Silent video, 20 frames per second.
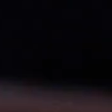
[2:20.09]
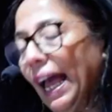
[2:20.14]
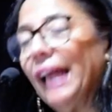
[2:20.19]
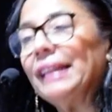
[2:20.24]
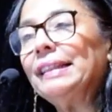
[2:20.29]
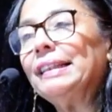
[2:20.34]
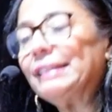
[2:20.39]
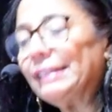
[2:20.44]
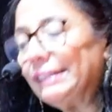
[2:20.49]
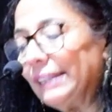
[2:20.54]

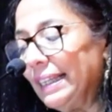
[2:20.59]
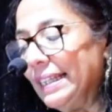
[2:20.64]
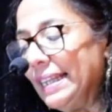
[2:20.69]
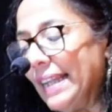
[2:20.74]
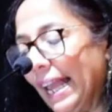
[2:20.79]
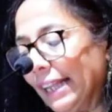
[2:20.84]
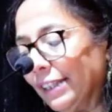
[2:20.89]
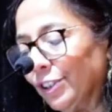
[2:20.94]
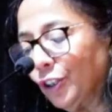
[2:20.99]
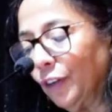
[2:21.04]
And this is the
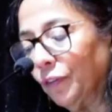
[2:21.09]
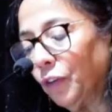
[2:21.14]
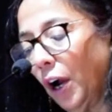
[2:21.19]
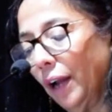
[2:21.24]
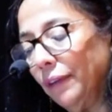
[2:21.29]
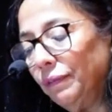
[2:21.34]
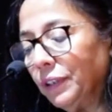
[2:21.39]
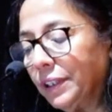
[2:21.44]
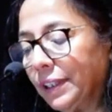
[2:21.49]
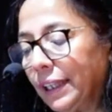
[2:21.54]
nest of
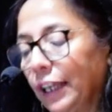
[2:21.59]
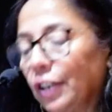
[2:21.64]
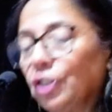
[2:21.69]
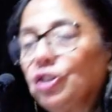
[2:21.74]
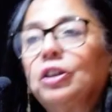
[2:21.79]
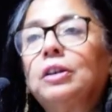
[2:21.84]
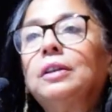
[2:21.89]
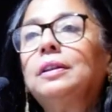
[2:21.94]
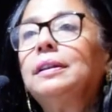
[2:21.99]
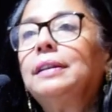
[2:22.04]

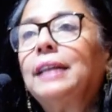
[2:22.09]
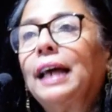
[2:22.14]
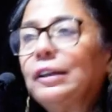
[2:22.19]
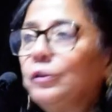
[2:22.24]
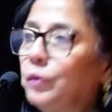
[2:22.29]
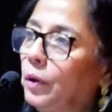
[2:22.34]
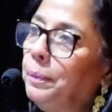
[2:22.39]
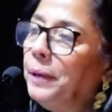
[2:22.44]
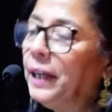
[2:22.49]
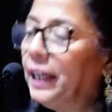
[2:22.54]
conversation
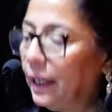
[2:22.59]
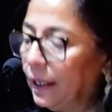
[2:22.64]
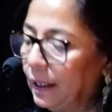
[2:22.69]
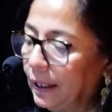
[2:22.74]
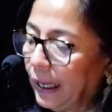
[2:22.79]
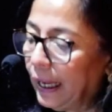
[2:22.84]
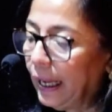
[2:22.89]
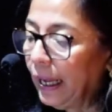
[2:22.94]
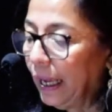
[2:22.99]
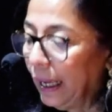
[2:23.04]
that will
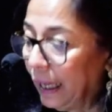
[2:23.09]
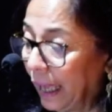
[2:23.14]
begin